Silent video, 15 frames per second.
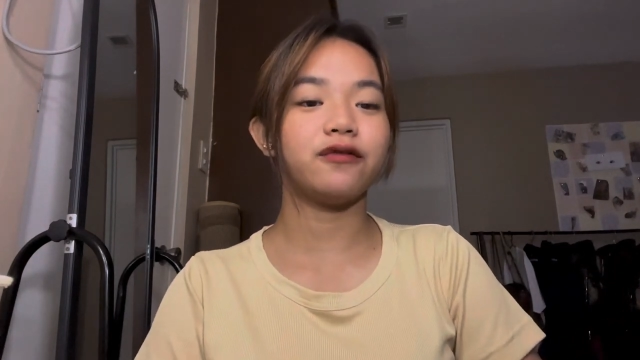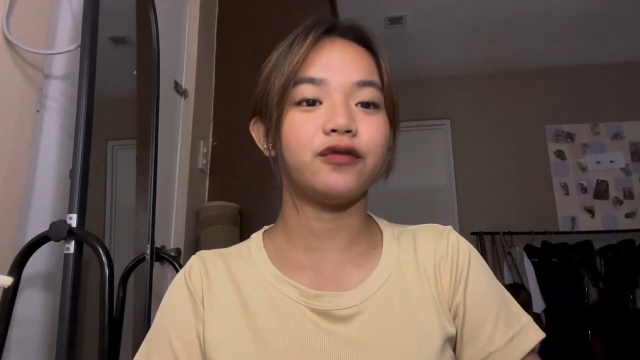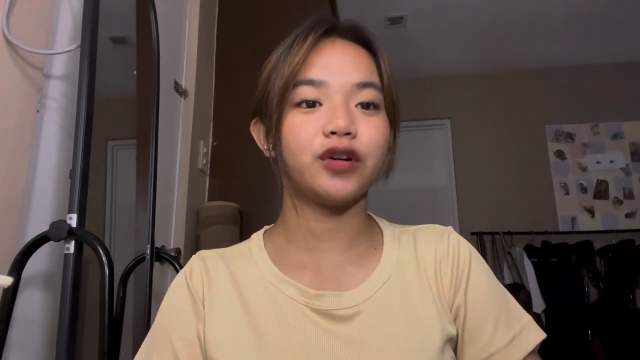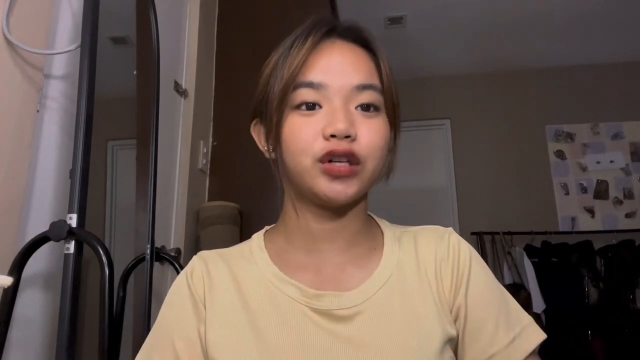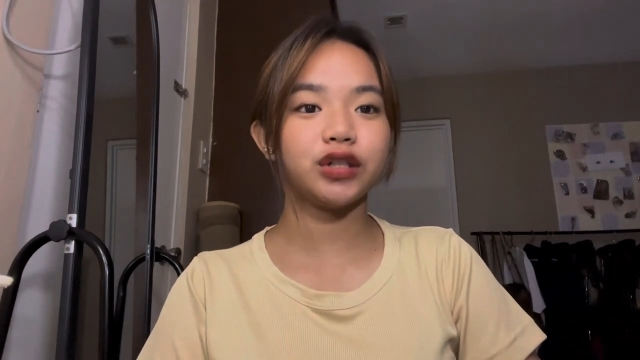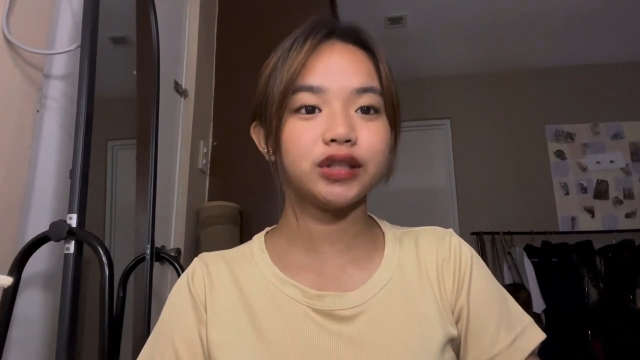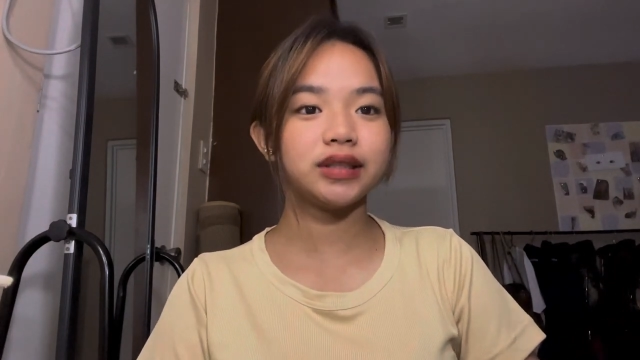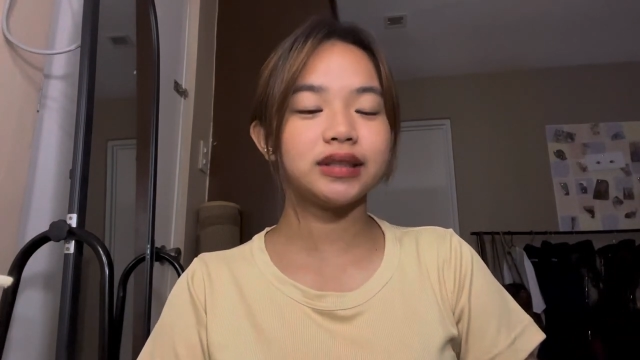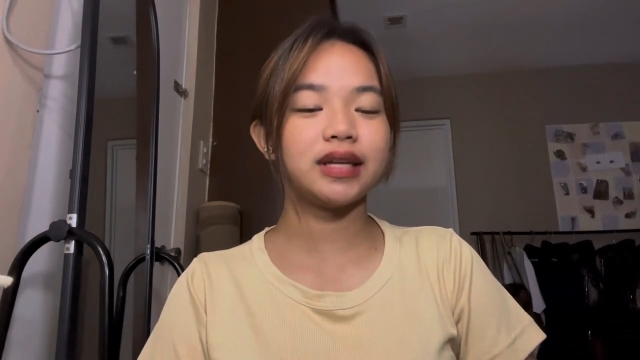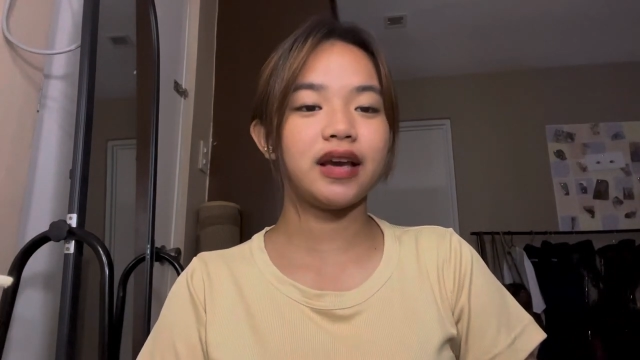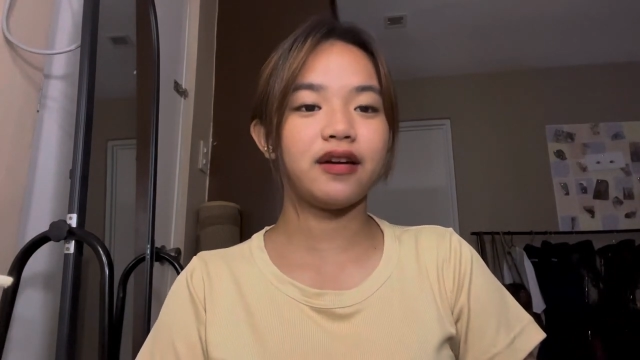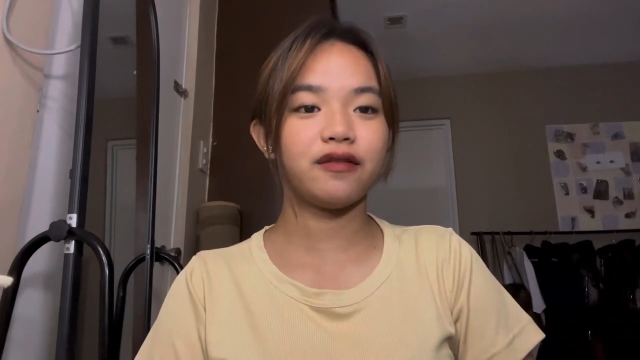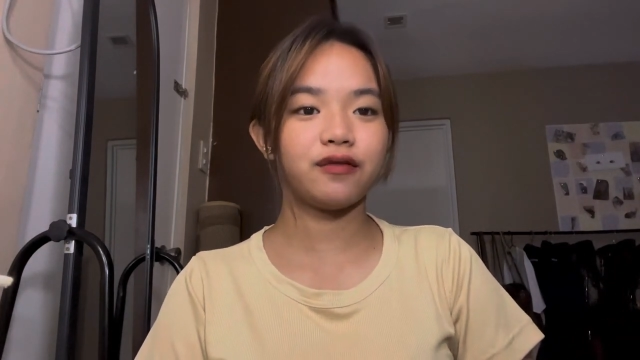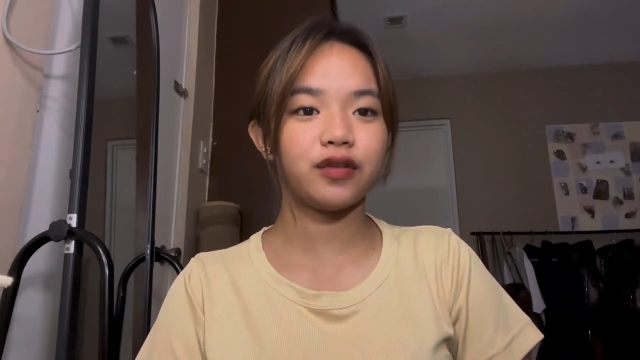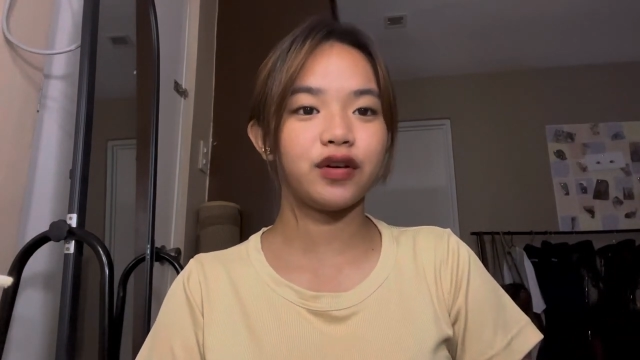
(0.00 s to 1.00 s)
first
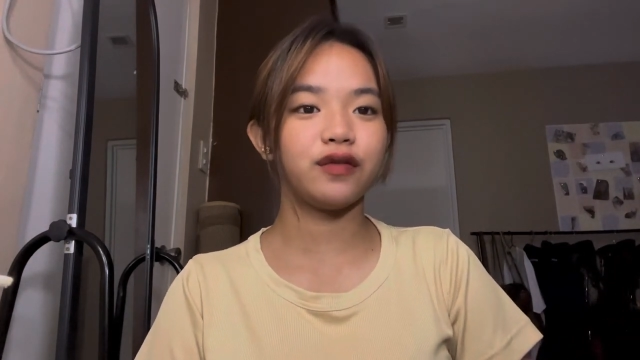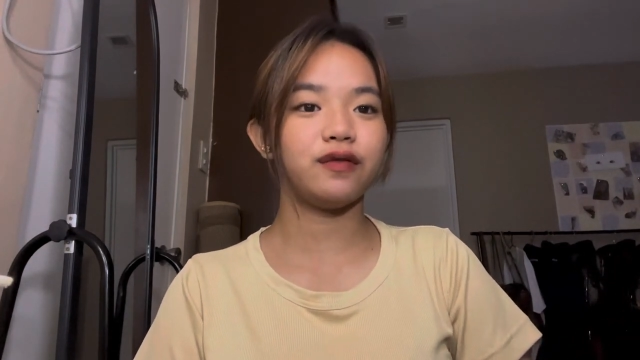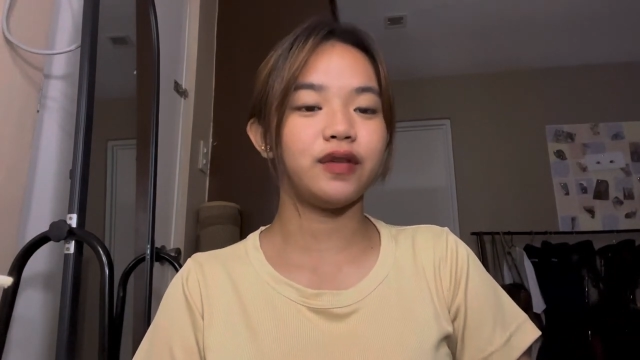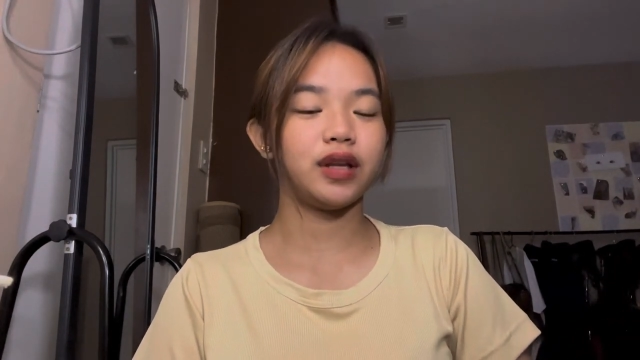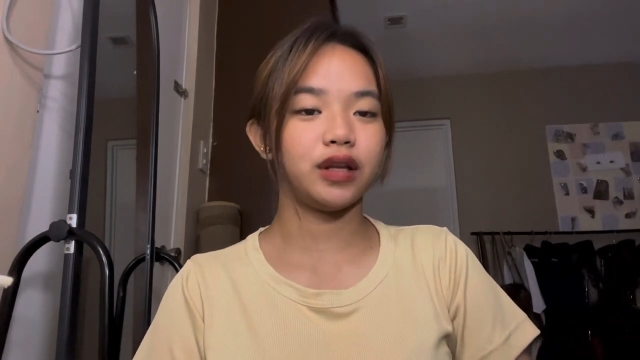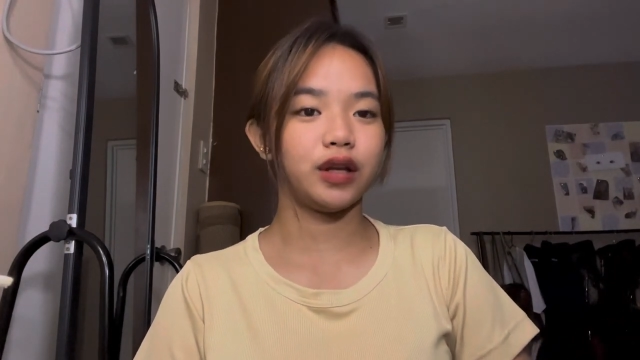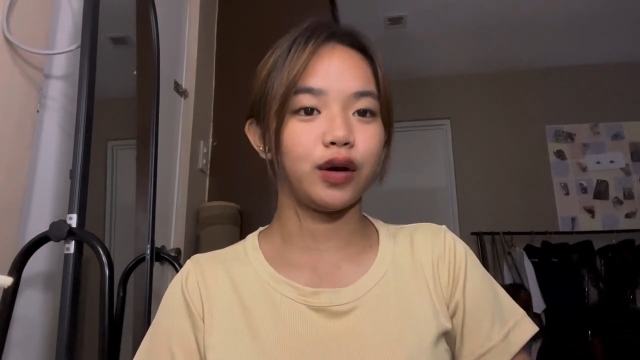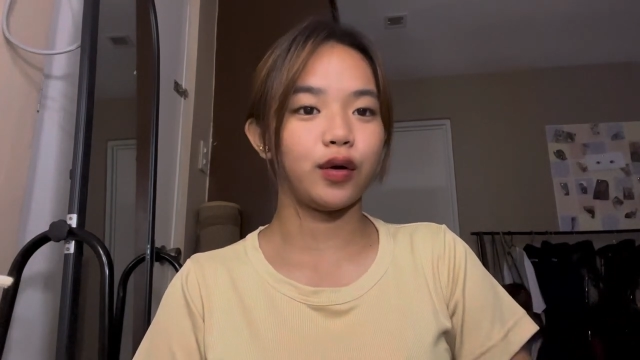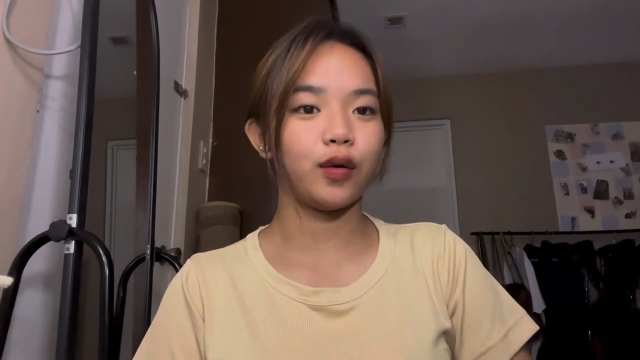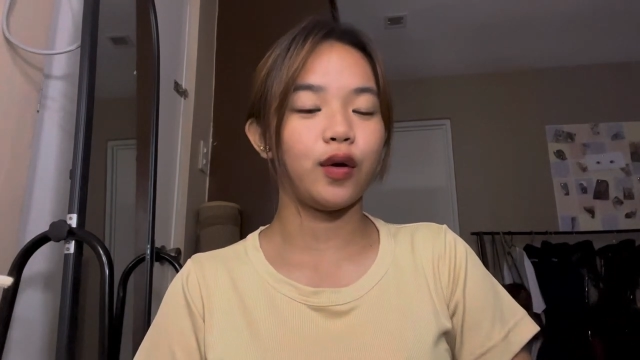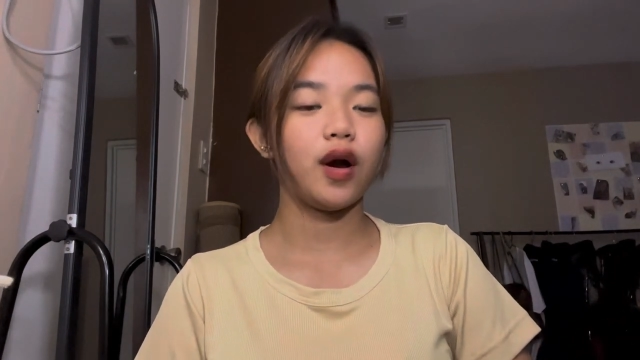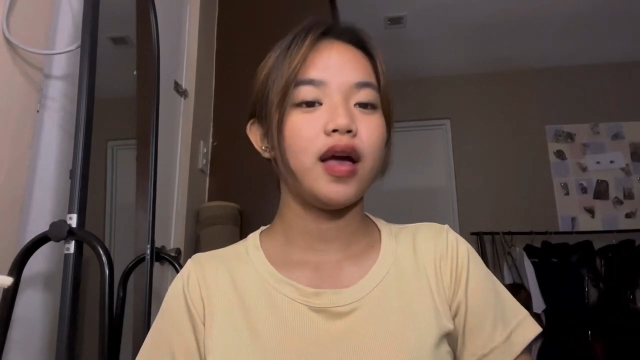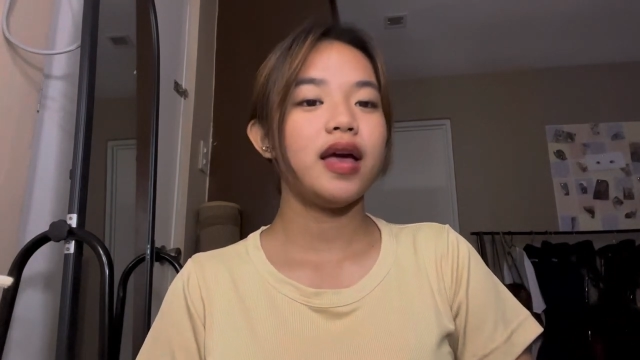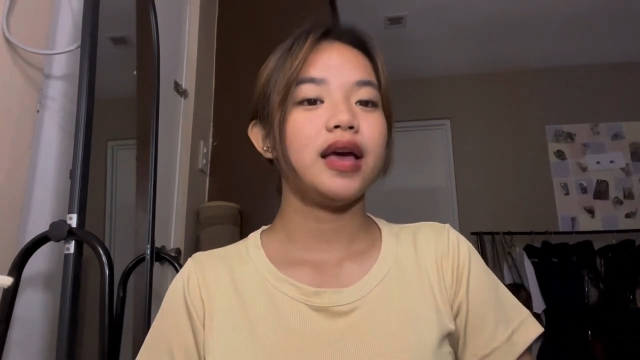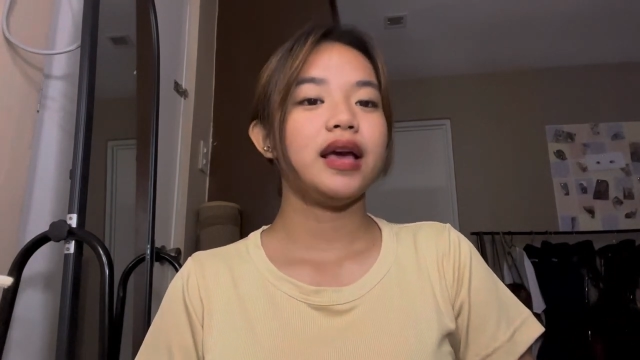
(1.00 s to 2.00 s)
ever video